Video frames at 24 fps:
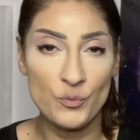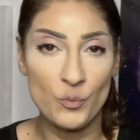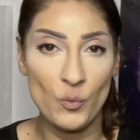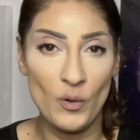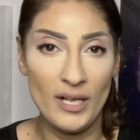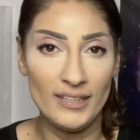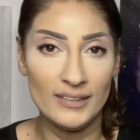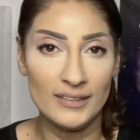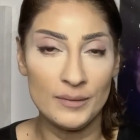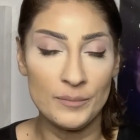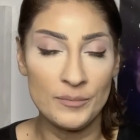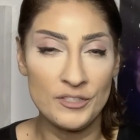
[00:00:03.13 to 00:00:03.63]

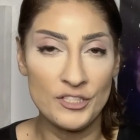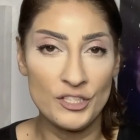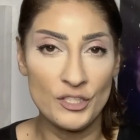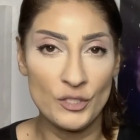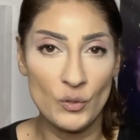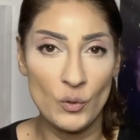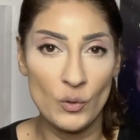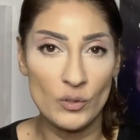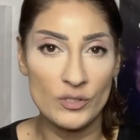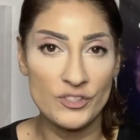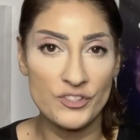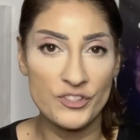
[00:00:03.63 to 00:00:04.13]
Welcome to your
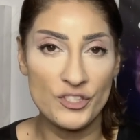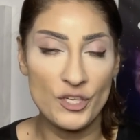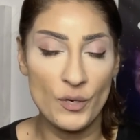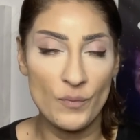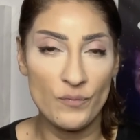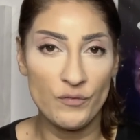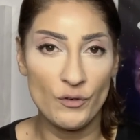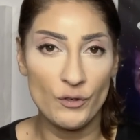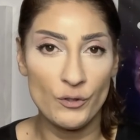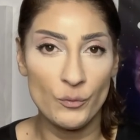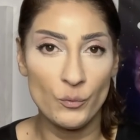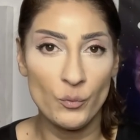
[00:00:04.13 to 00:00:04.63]

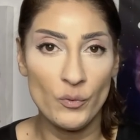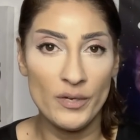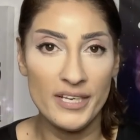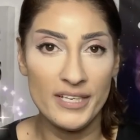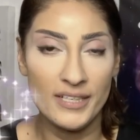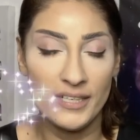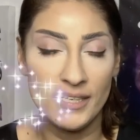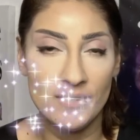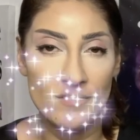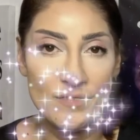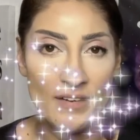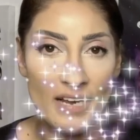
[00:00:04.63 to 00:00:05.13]
horoscope for the
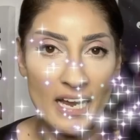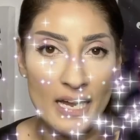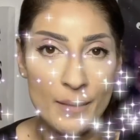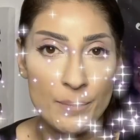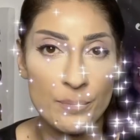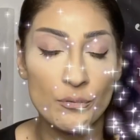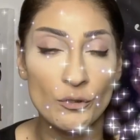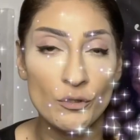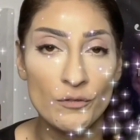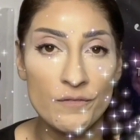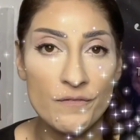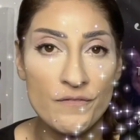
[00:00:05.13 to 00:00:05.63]
week of
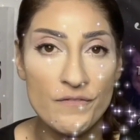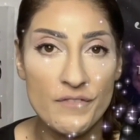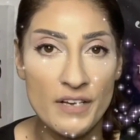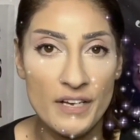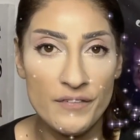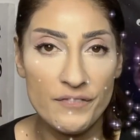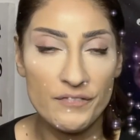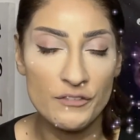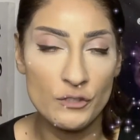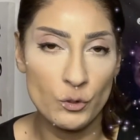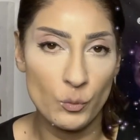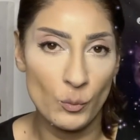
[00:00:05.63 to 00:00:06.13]
April
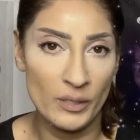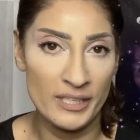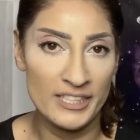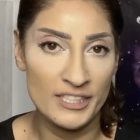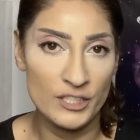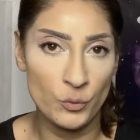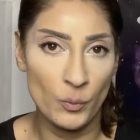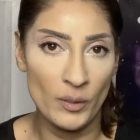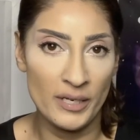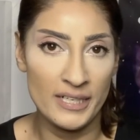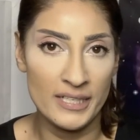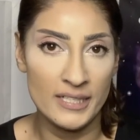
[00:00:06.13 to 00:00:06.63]
5th,
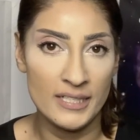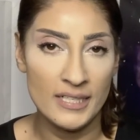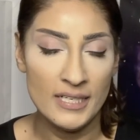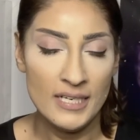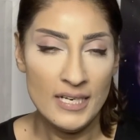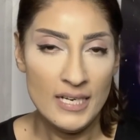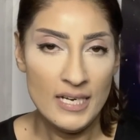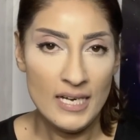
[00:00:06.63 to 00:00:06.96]
2020.